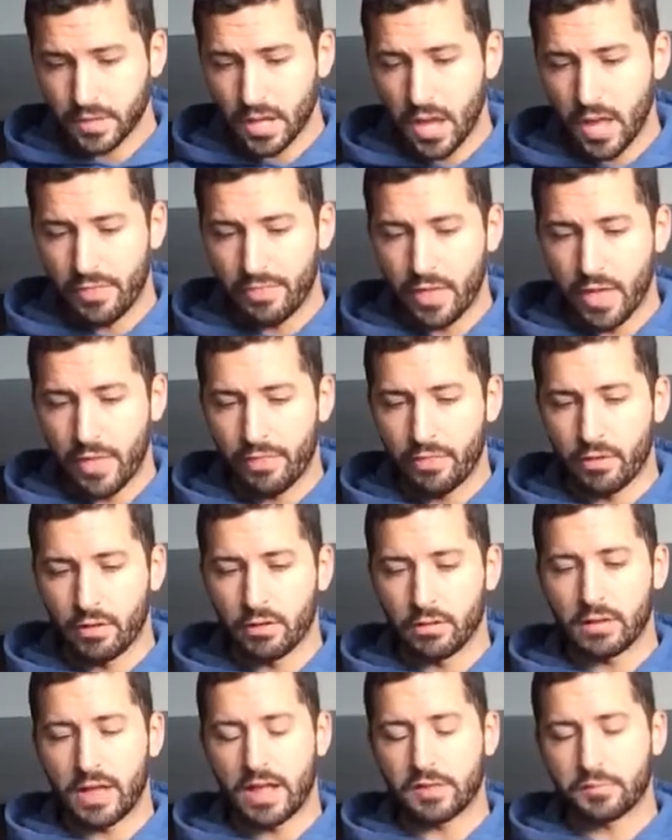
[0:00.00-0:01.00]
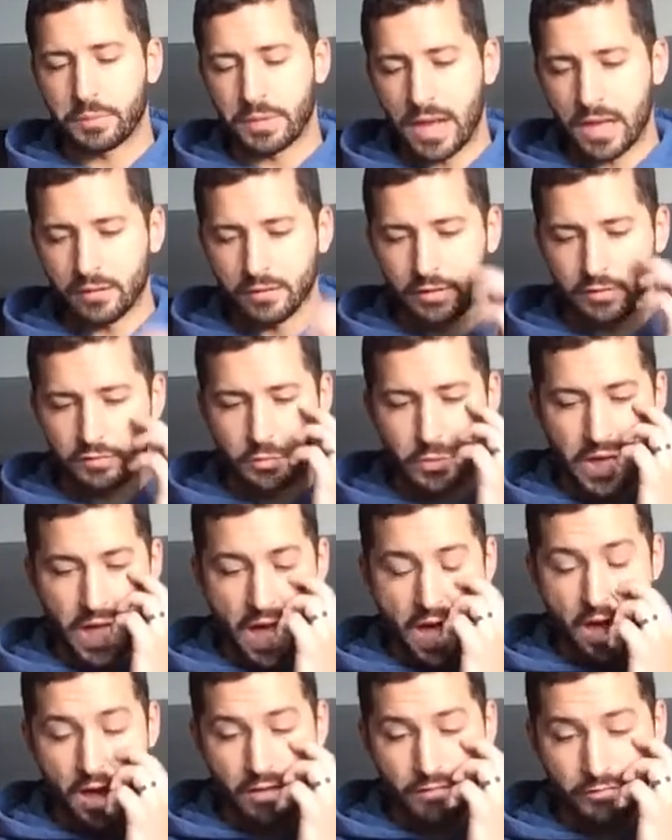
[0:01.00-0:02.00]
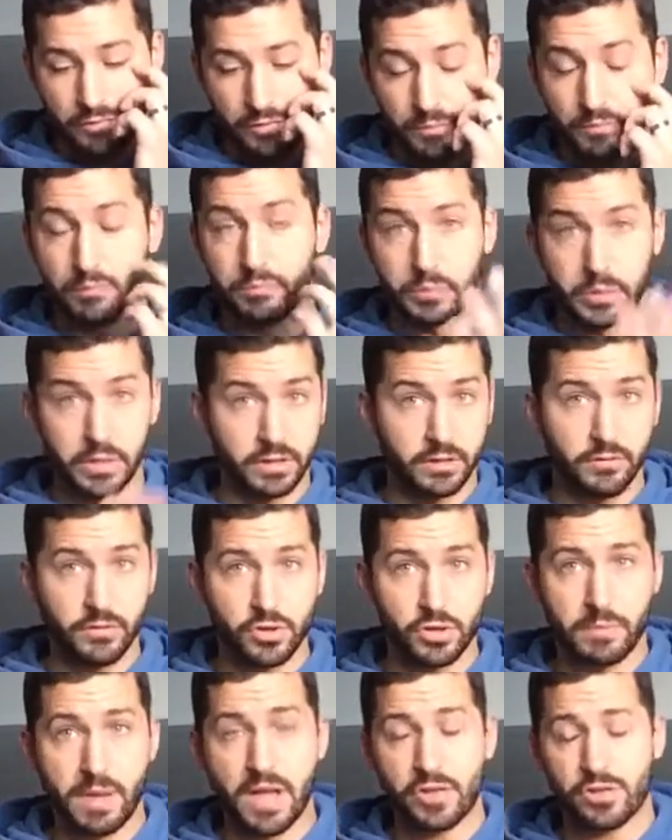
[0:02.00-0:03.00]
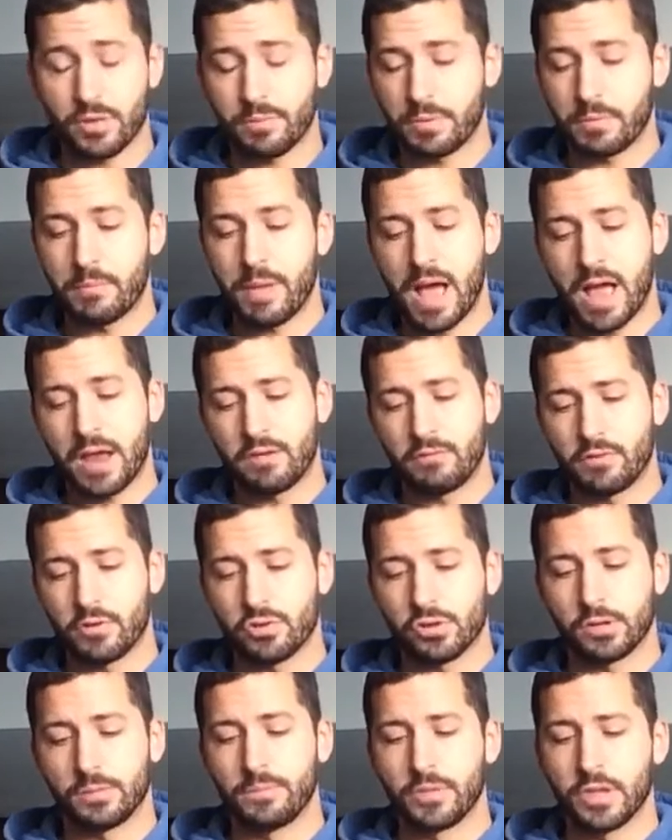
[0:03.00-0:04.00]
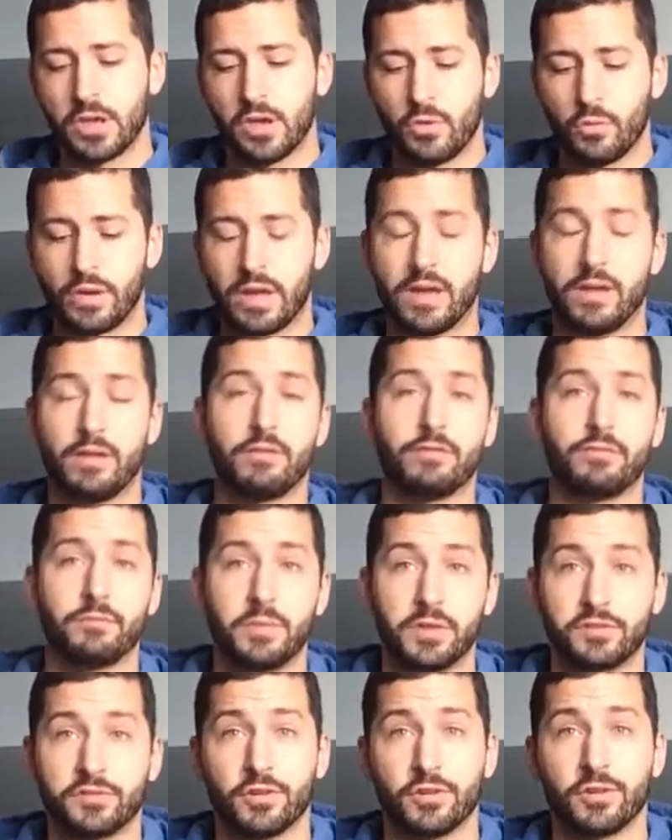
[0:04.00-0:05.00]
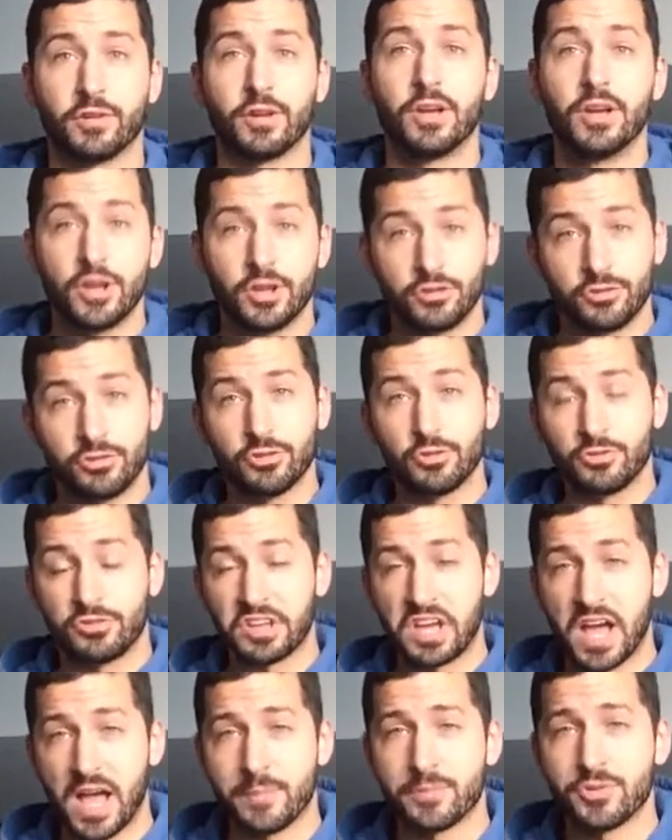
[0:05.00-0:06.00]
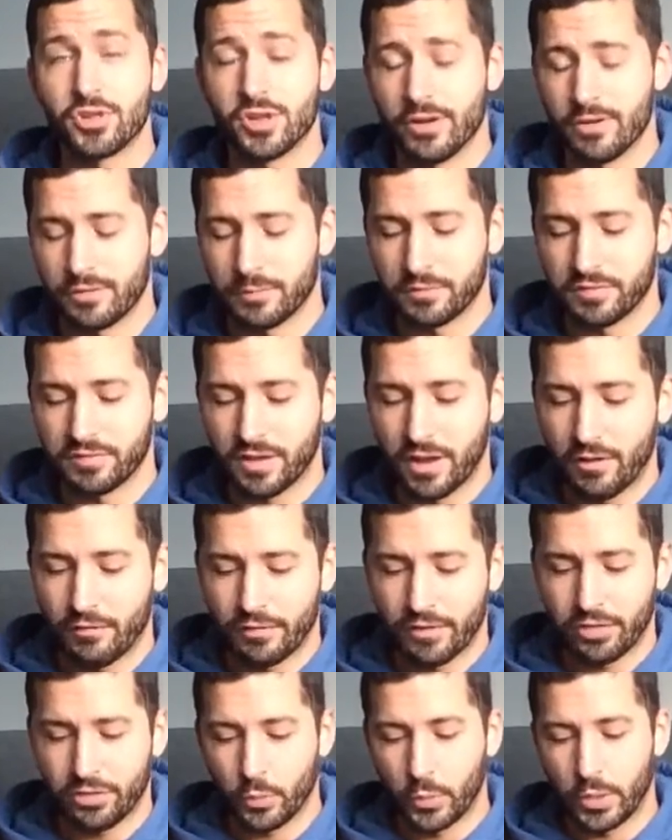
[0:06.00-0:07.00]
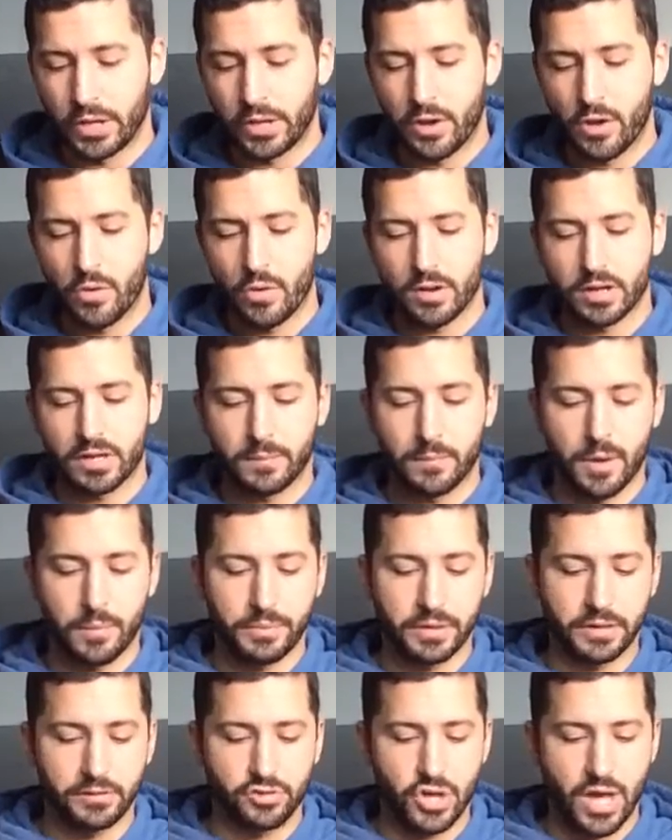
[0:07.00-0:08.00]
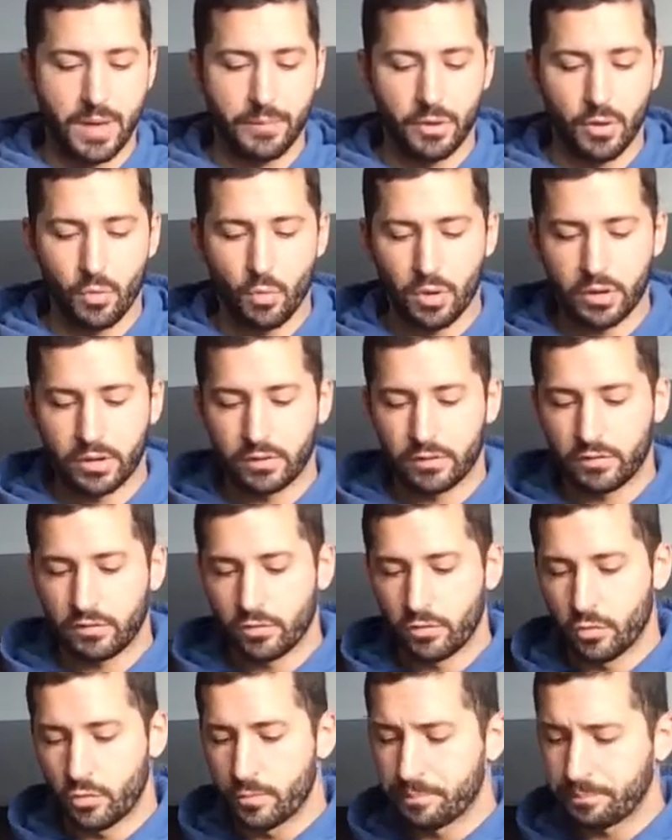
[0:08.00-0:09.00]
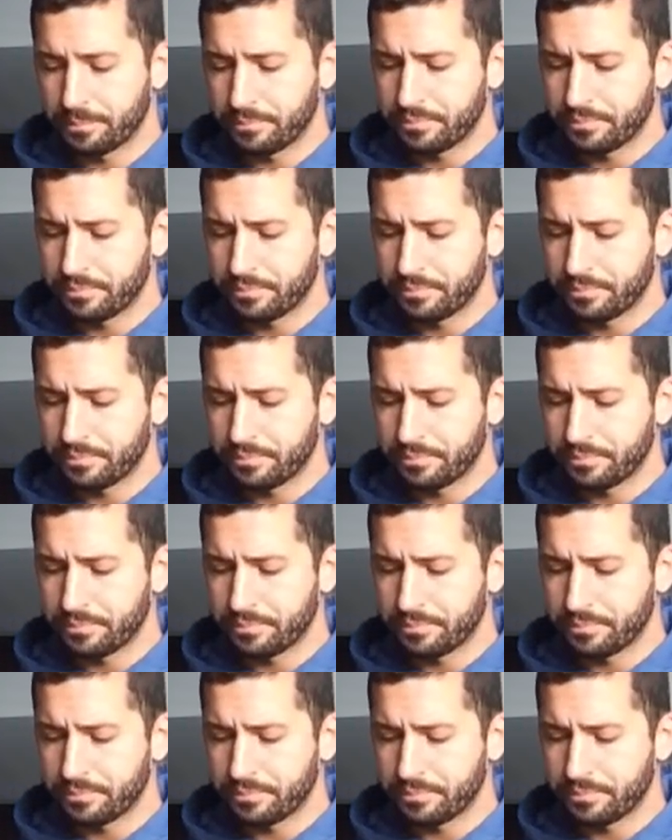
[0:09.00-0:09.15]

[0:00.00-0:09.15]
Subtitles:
And then the last but not least, we have a big division matchup in my division. We have Mr. Two-time Jared himself at 3-0 up against Javi at 1-2.